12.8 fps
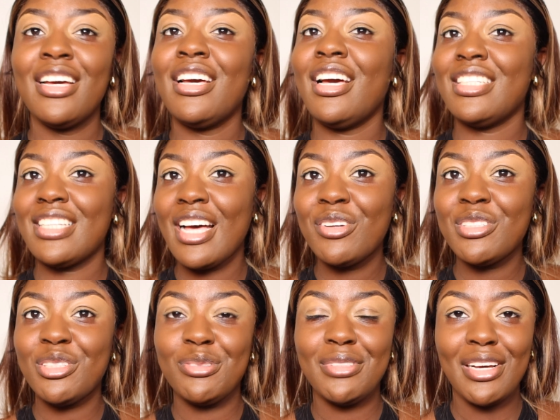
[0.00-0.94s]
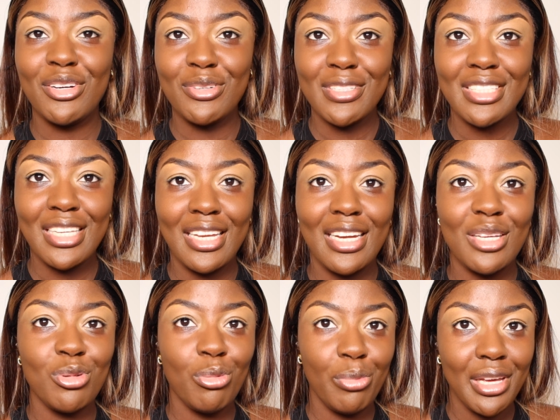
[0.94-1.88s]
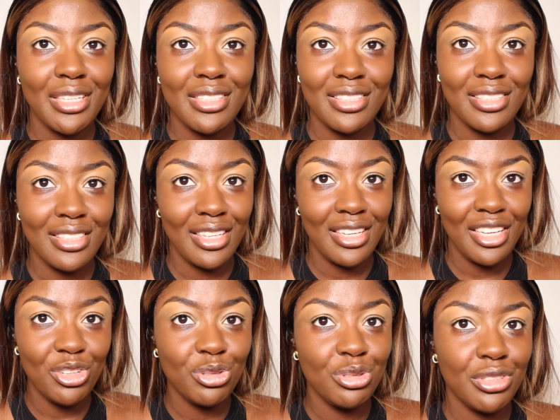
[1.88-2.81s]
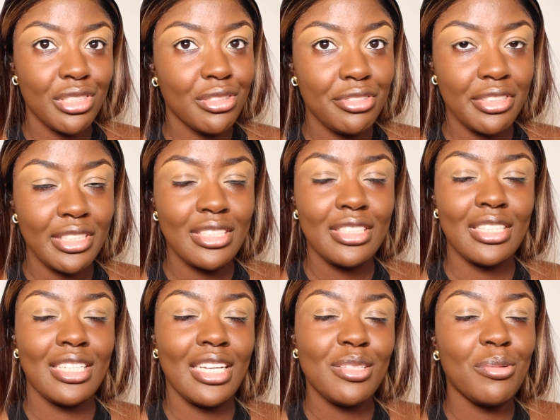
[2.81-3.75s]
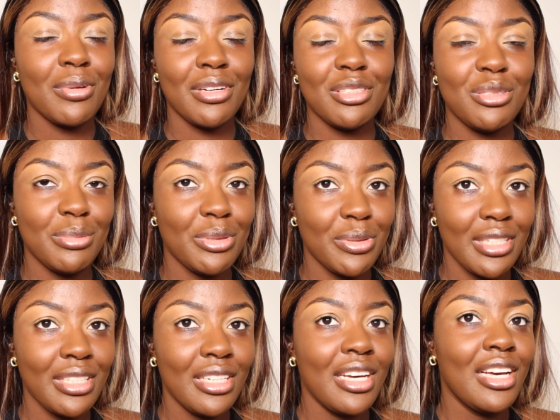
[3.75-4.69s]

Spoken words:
It's how they do their concealer. That's what makes the huge difference, and that's what we're going to be doing.